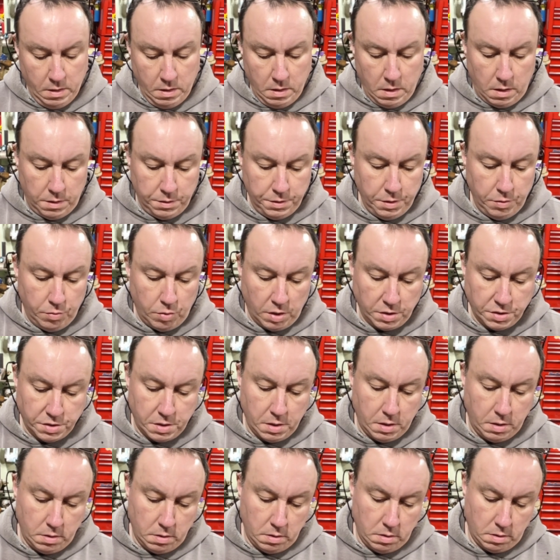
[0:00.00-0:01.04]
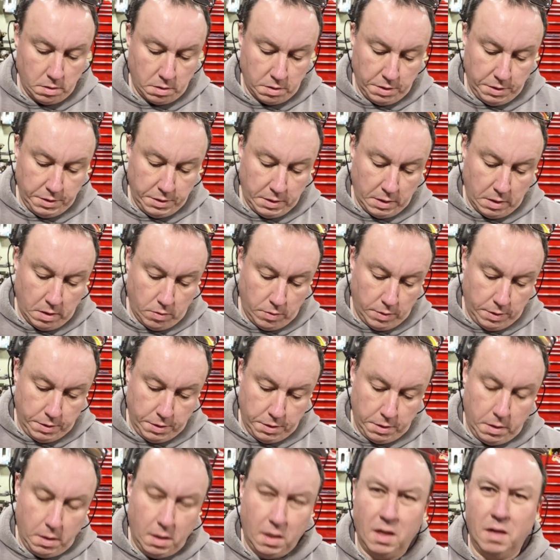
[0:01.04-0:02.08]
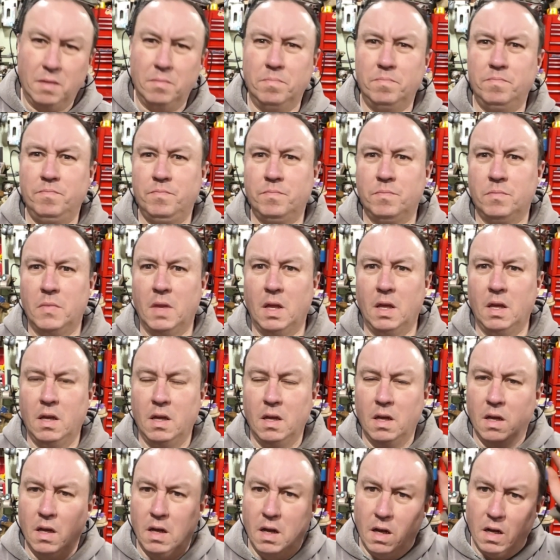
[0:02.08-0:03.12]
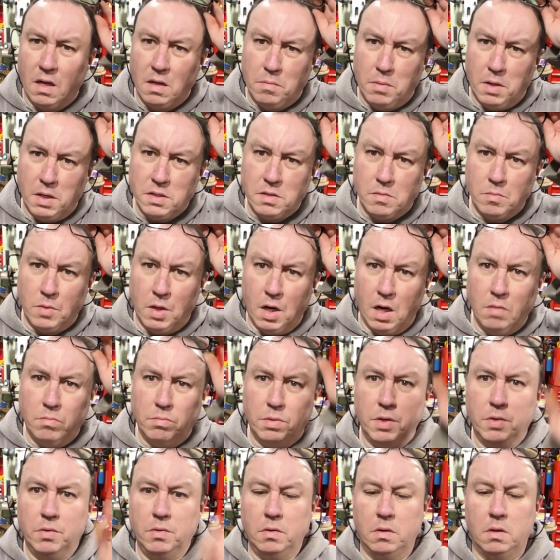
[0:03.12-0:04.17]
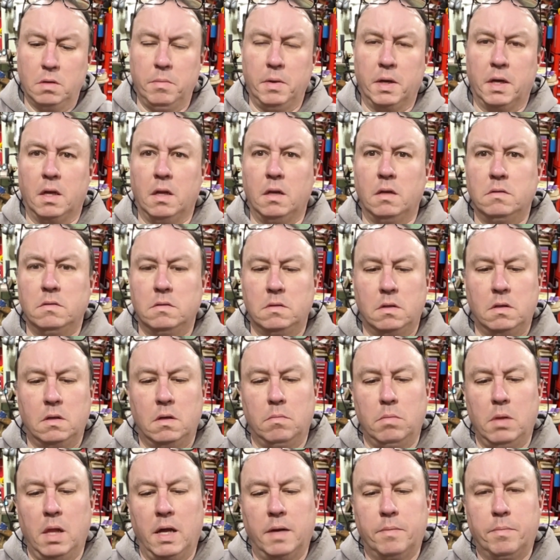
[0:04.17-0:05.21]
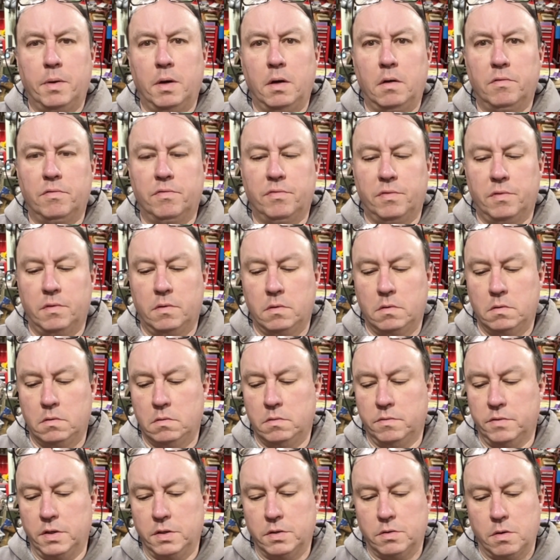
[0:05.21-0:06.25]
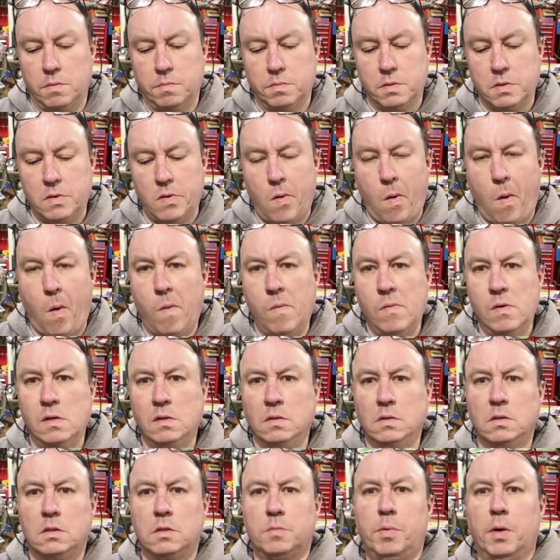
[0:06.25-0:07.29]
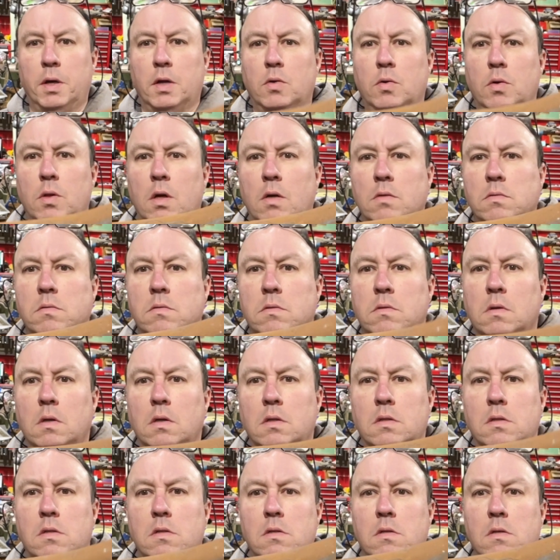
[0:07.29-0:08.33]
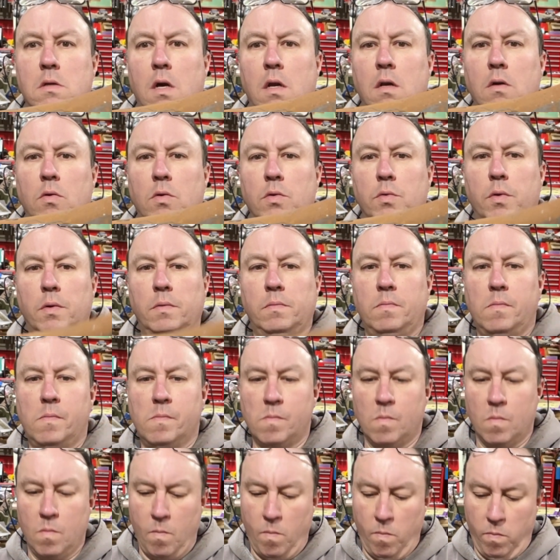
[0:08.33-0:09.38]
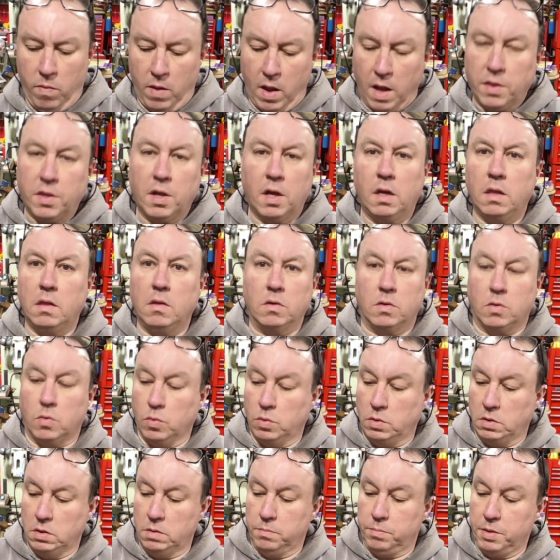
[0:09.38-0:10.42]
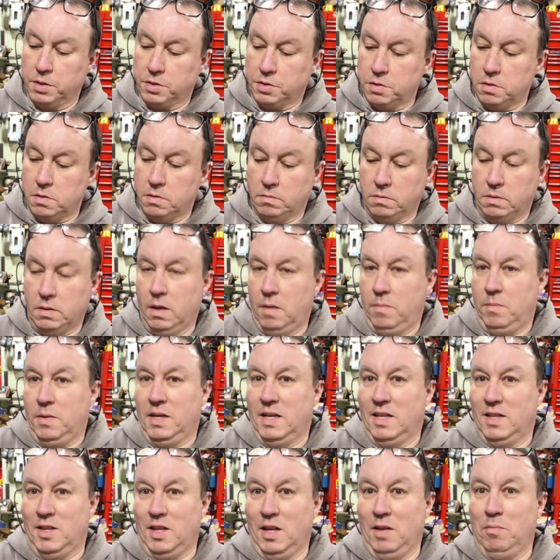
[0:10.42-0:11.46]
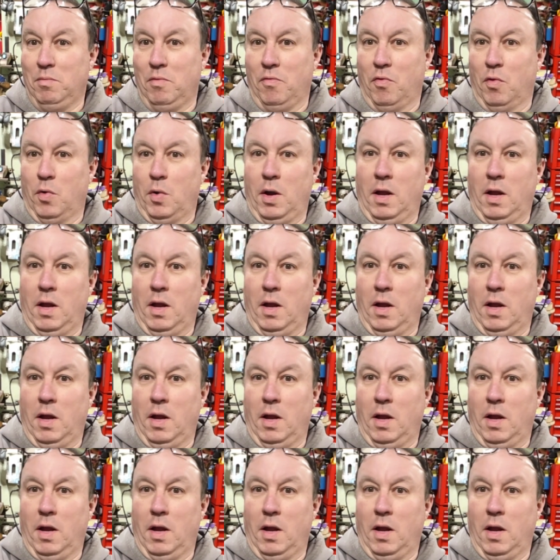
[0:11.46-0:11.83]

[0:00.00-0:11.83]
I'll derust it, clean it out, and then I'll go buy some gun blue and make it a black pair of vice grips. It's pretty cool though. It's got an old one. I thought it looked cool in the picture. I mean, it did before.